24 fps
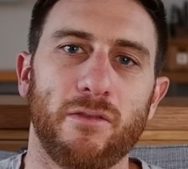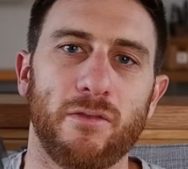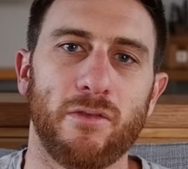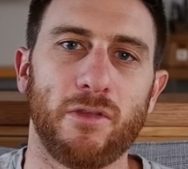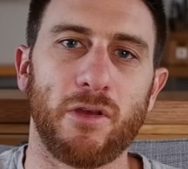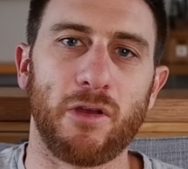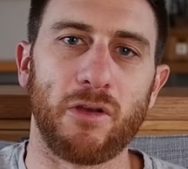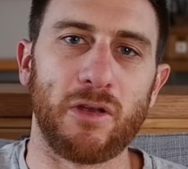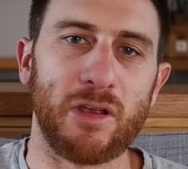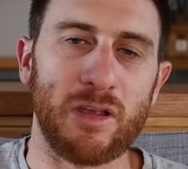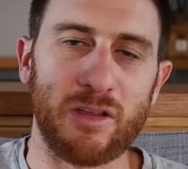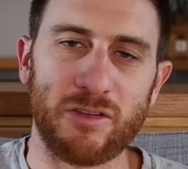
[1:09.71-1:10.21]

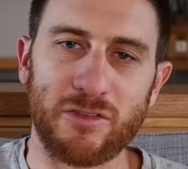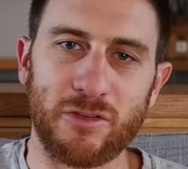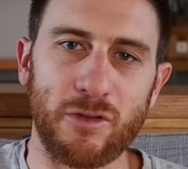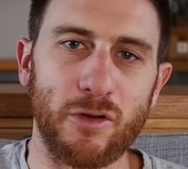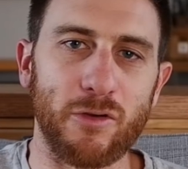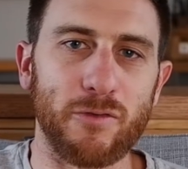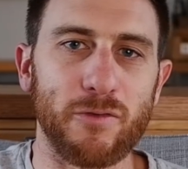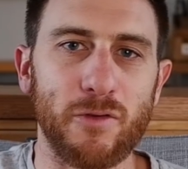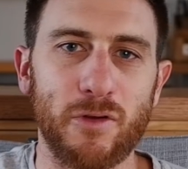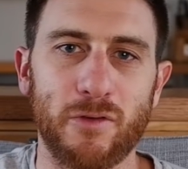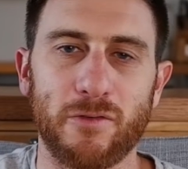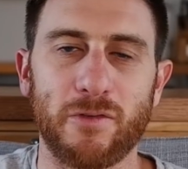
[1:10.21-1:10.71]
There is
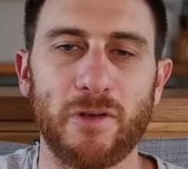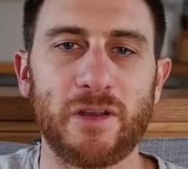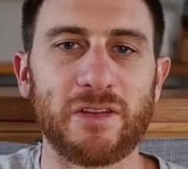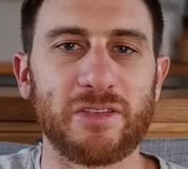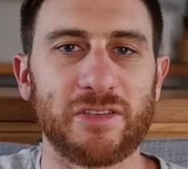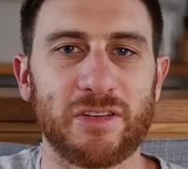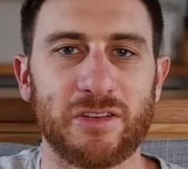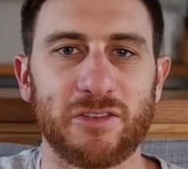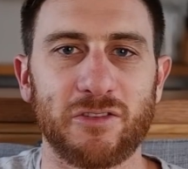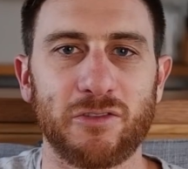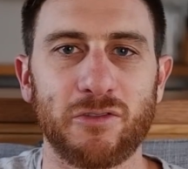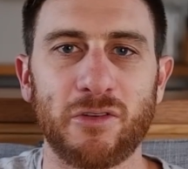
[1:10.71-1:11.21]
no
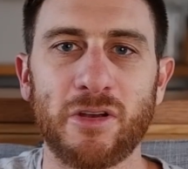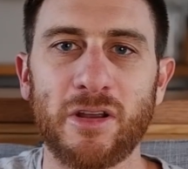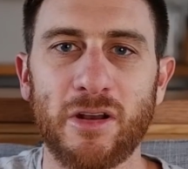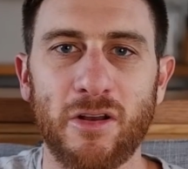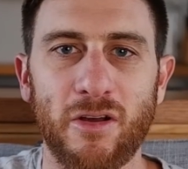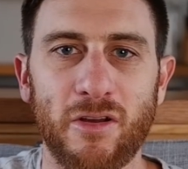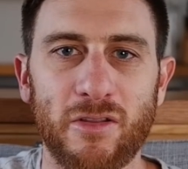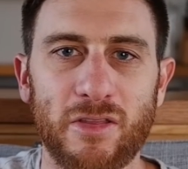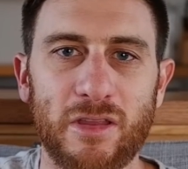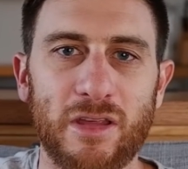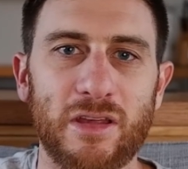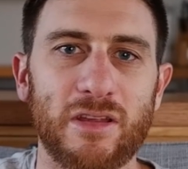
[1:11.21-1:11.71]
front-facing screen
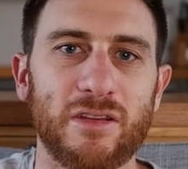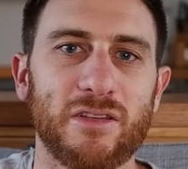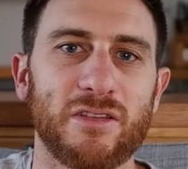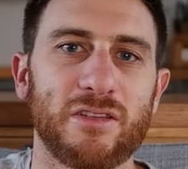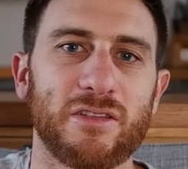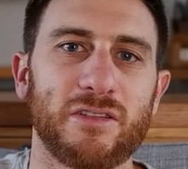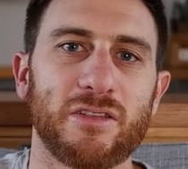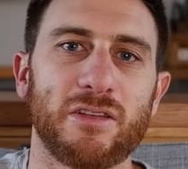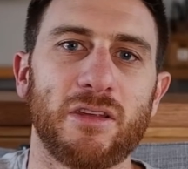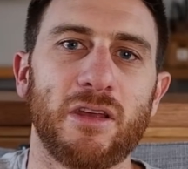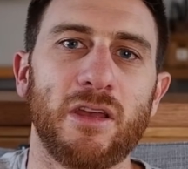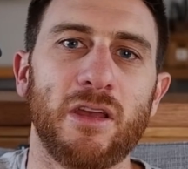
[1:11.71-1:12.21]
on
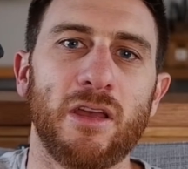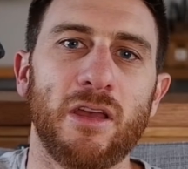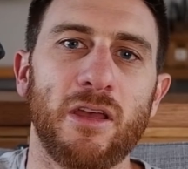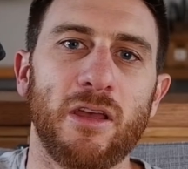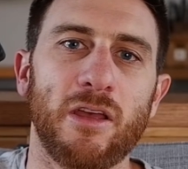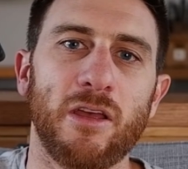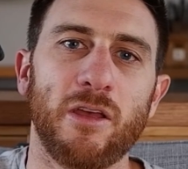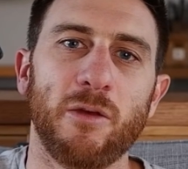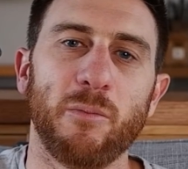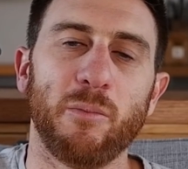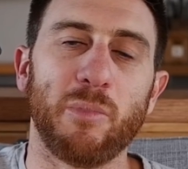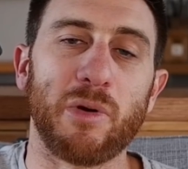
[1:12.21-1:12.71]
this,
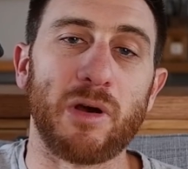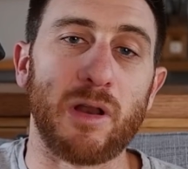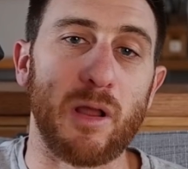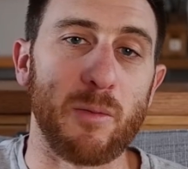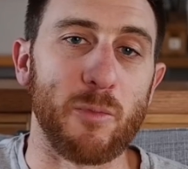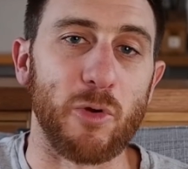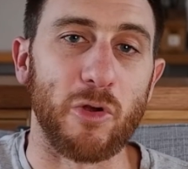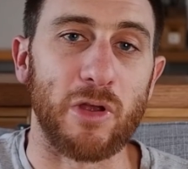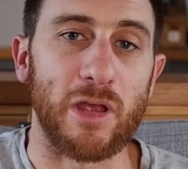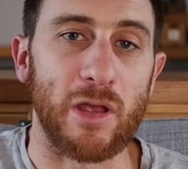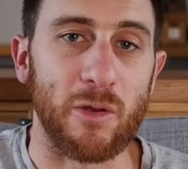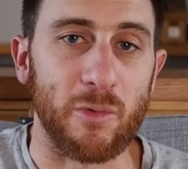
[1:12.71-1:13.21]
but
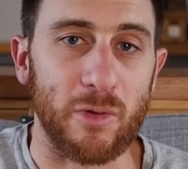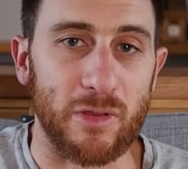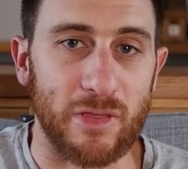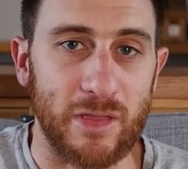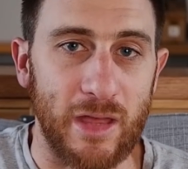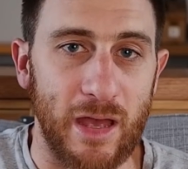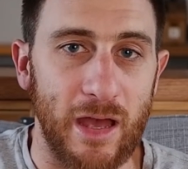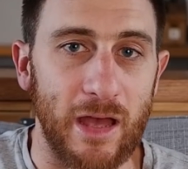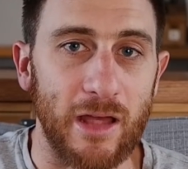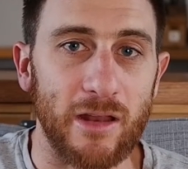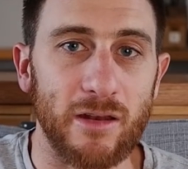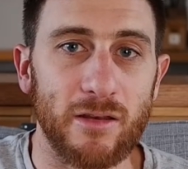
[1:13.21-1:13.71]
I'm okay with
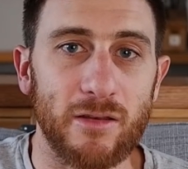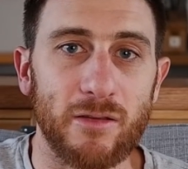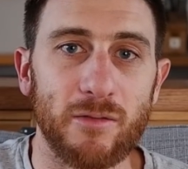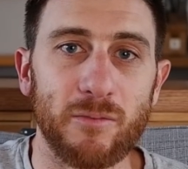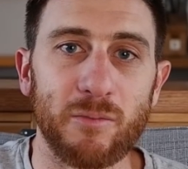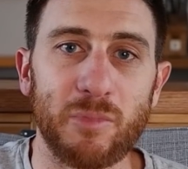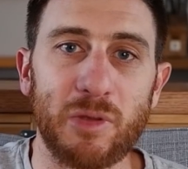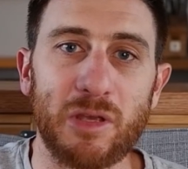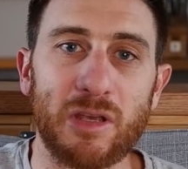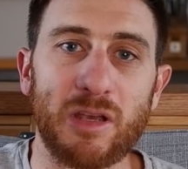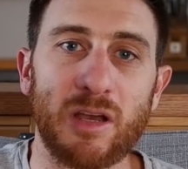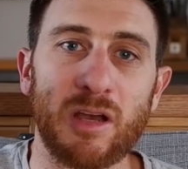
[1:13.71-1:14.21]
that
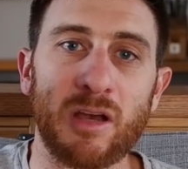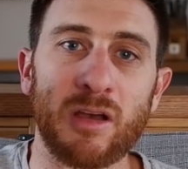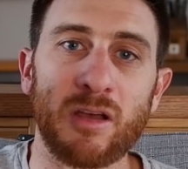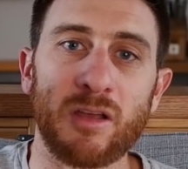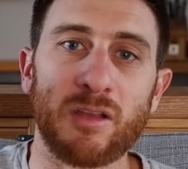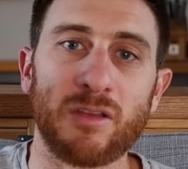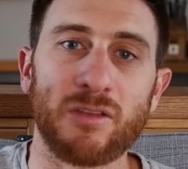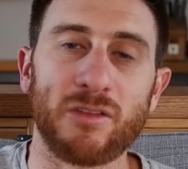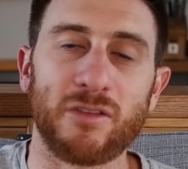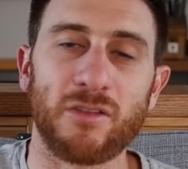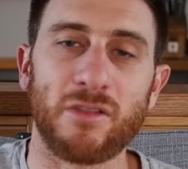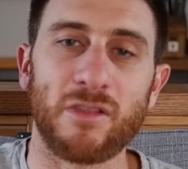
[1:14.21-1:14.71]

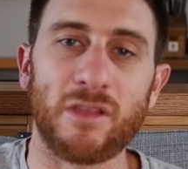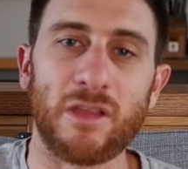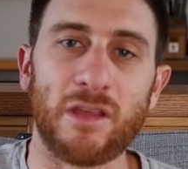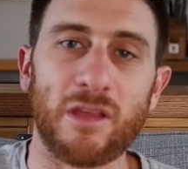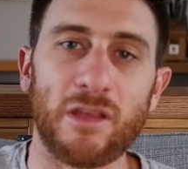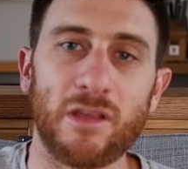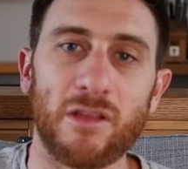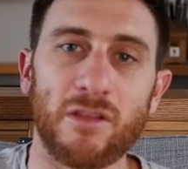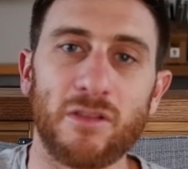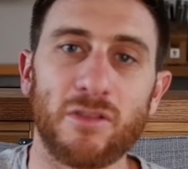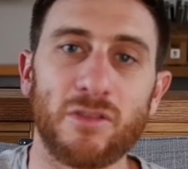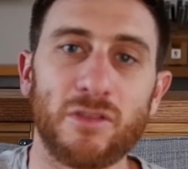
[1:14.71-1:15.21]
because
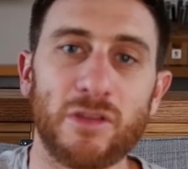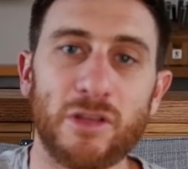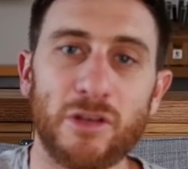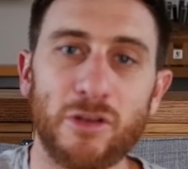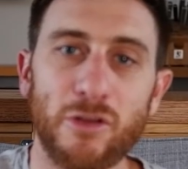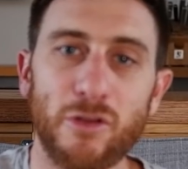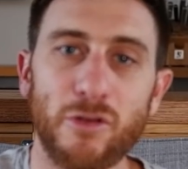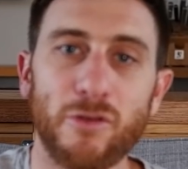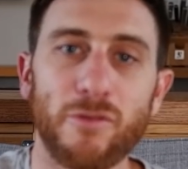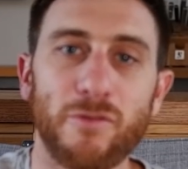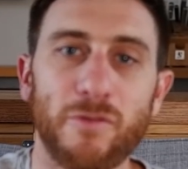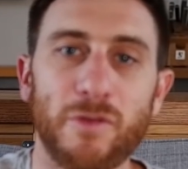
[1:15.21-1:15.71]
the
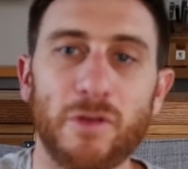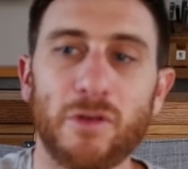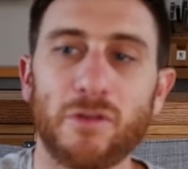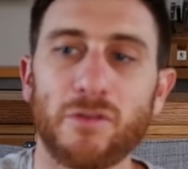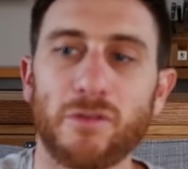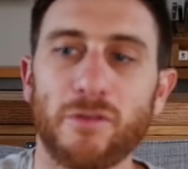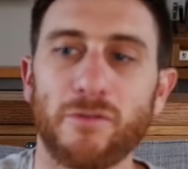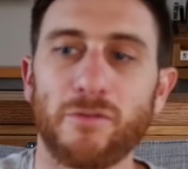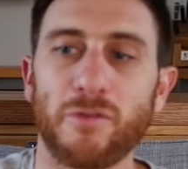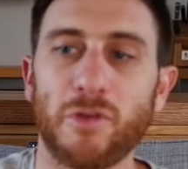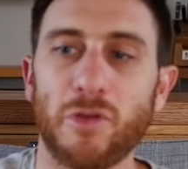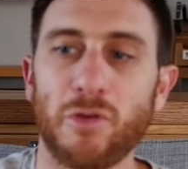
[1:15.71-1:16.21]
linear
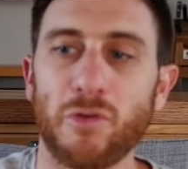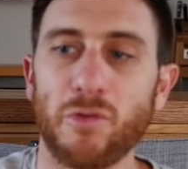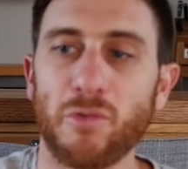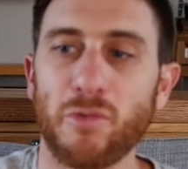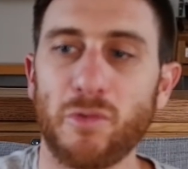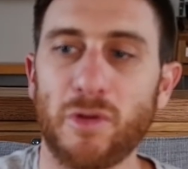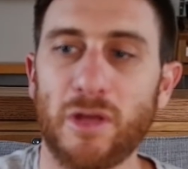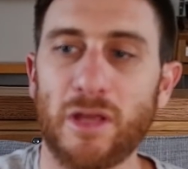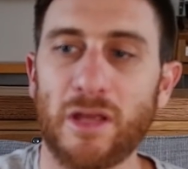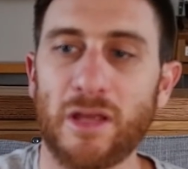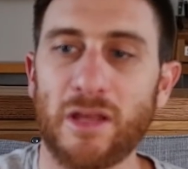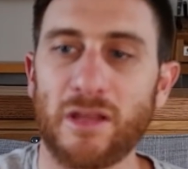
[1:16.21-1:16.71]
field of view